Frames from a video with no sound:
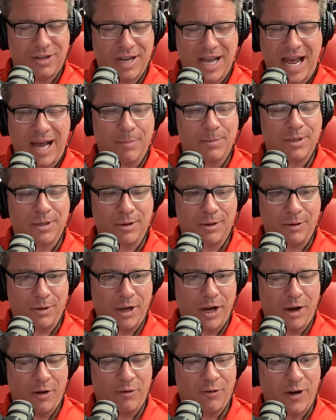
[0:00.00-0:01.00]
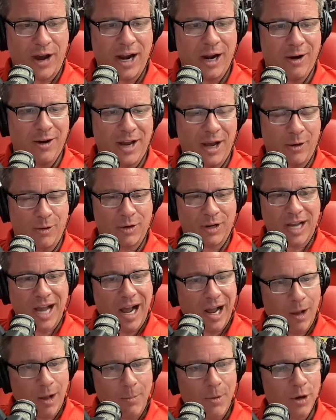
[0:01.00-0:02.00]
absolutely on fire. Now,
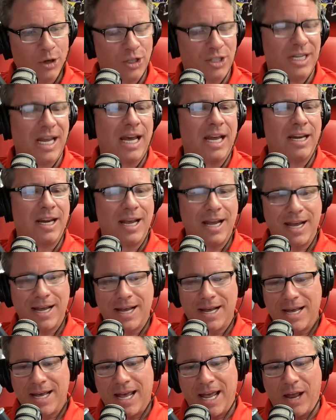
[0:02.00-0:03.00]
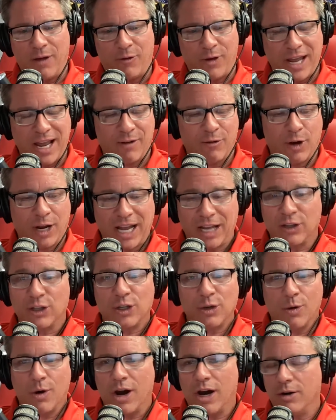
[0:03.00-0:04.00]
Kyle Busch said if he ever gets
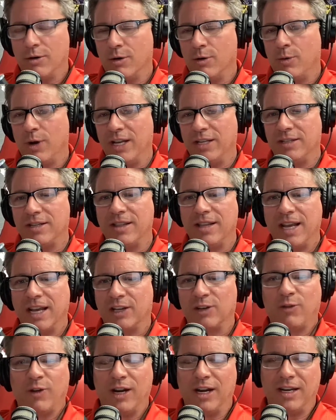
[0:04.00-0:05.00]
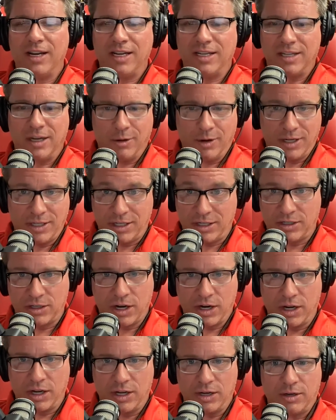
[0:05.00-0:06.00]
to 100 wins in the Xfinity series, he's
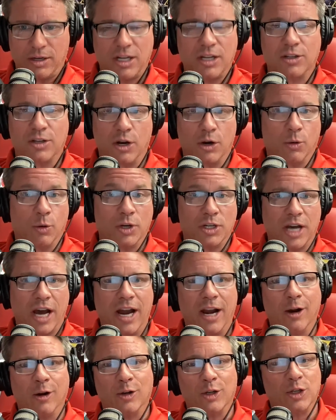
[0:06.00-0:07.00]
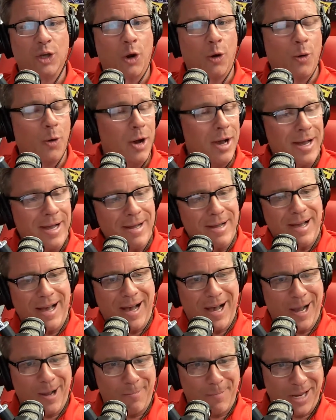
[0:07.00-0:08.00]
gonna retire. So
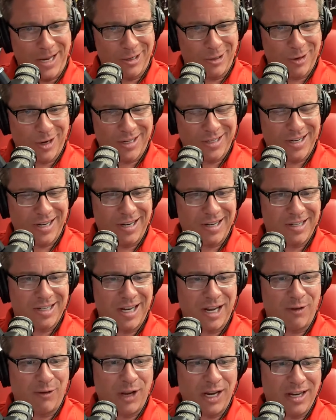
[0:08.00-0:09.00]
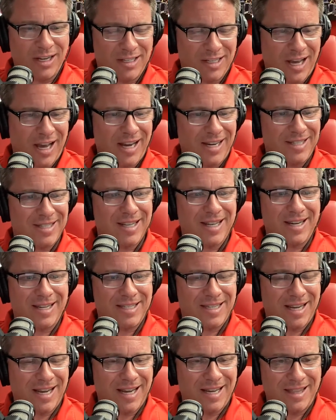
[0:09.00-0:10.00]
it'd be interesting to see if he decides
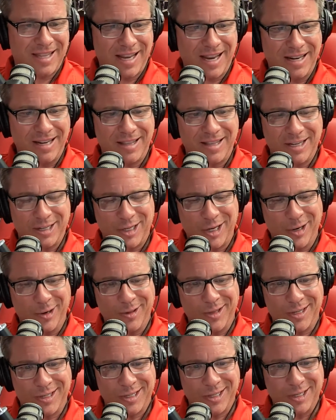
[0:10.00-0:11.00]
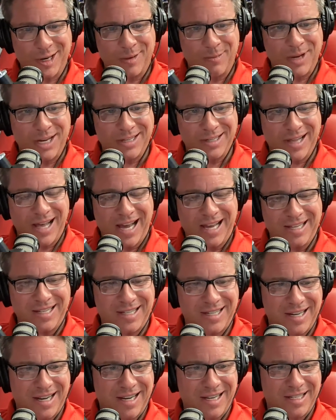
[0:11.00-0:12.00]
that at the end of this year, this is going to be his
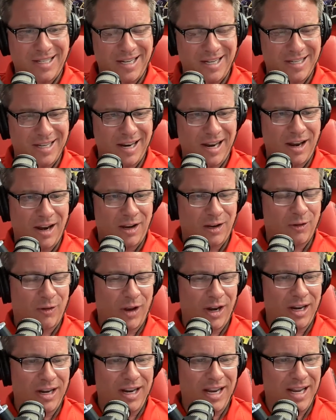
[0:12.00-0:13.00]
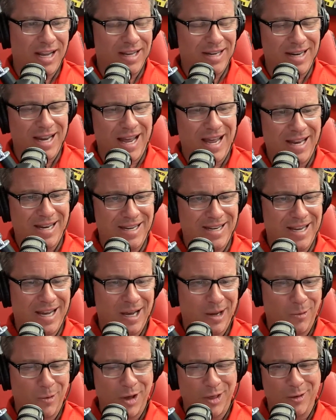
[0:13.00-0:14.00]
last season in Xfinity, and
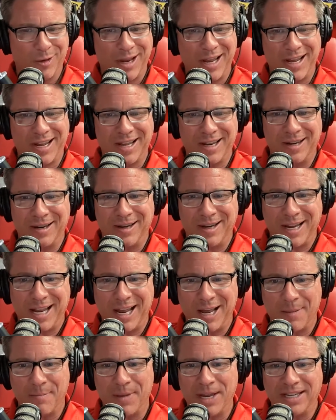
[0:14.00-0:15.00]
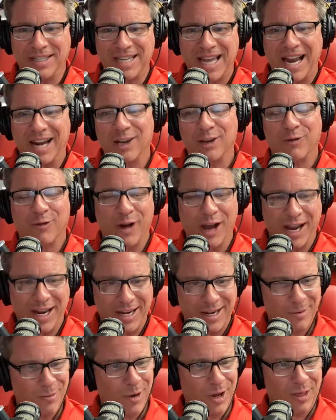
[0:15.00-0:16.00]
whether he can be
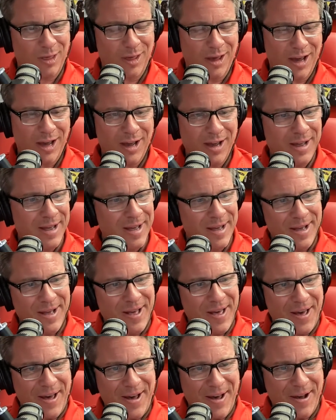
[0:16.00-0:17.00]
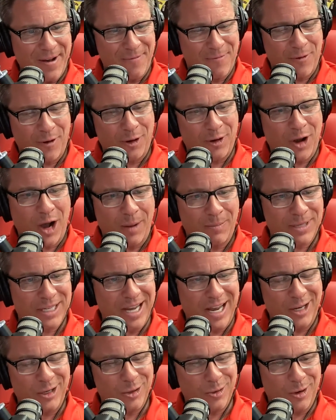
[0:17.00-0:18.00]
satisfied with a full Cup
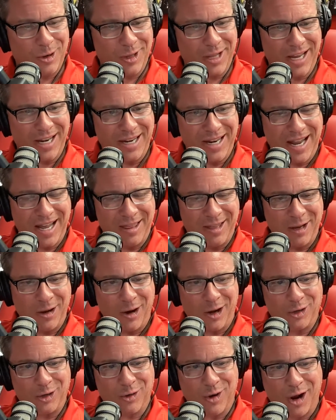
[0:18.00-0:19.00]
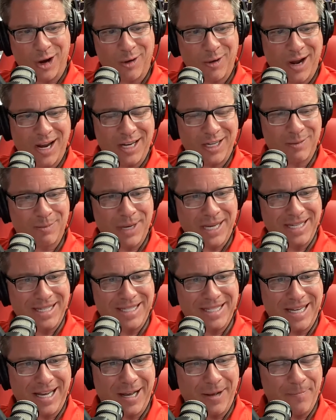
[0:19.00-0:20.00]
schedule and the truck race. But
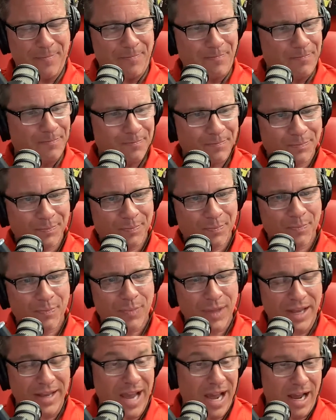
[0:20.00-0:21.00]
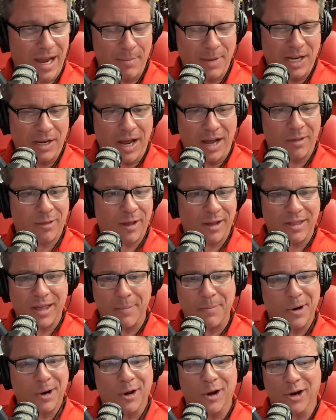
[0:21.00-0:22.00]
yeah, I mean, I think they
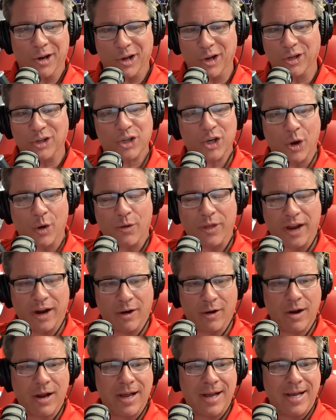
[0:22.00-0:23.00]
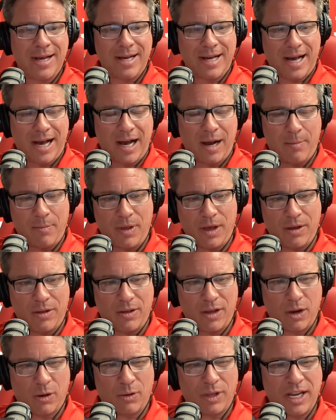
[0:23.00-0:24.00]
put on a good show there.
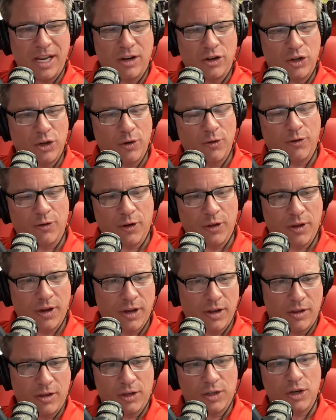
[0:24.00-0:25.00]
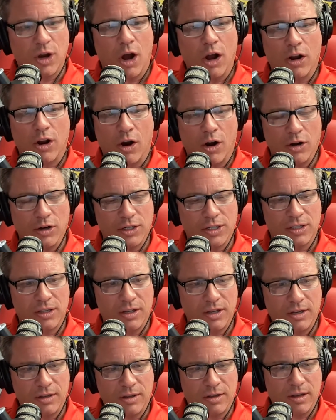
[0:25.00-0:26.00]
The only issue for the stock cars,
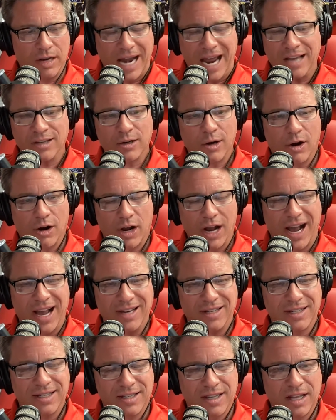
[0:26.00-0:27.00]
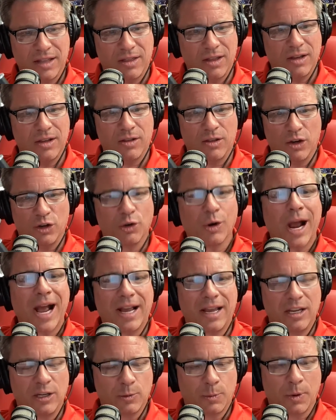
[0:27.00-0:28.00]
the NASCAR guys, is that the
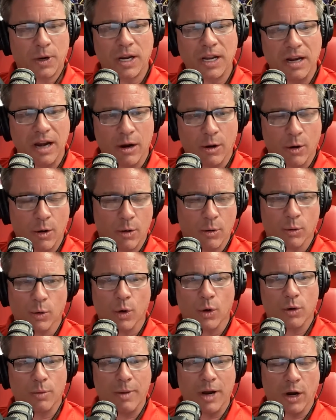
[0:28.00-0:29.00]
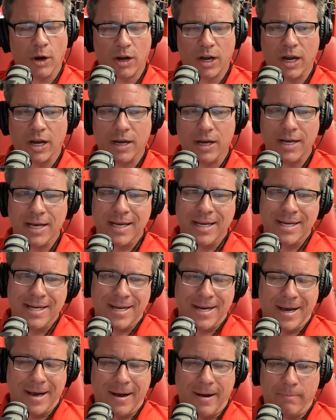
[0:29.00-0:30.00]
track is pretty narrow at Road America.
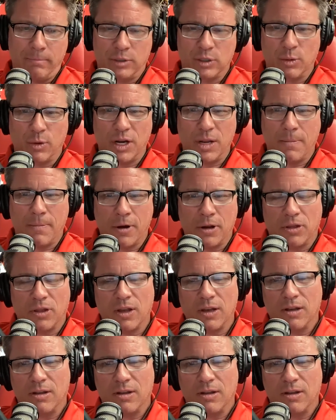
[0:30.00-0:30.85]
So when you put